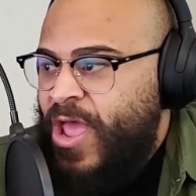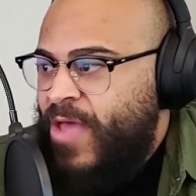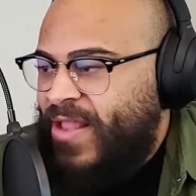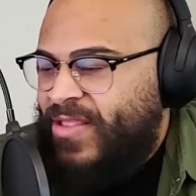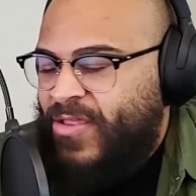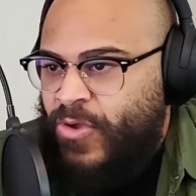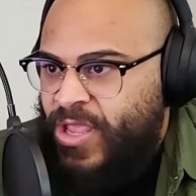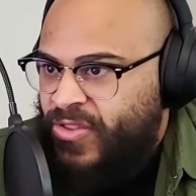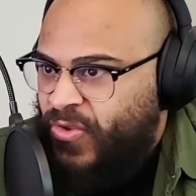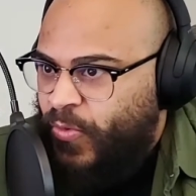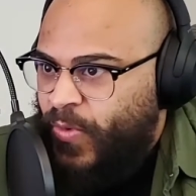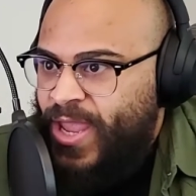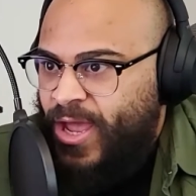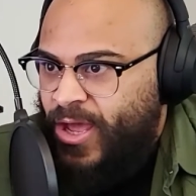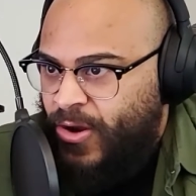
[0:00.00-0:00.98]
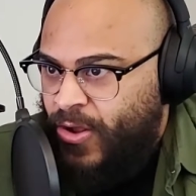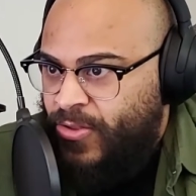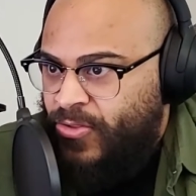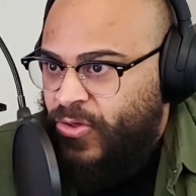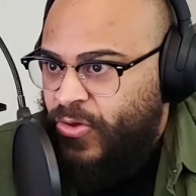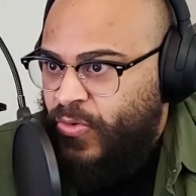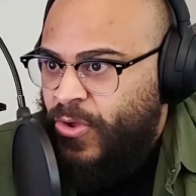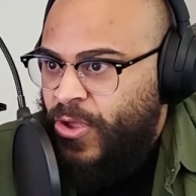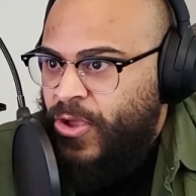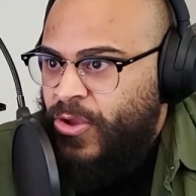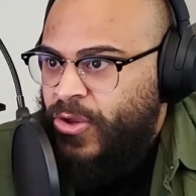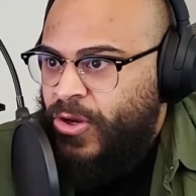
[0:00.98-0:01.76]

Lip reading: That's how Issa Rae got on too. With